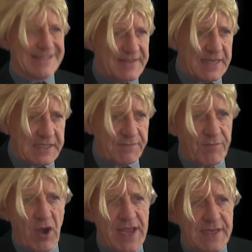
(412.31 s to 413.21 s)
This
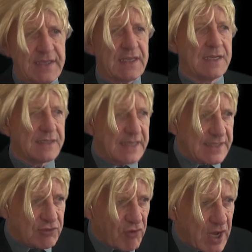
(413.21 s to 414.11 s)
phrase
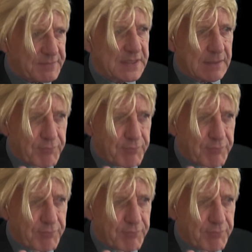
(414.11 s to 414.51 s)
describes the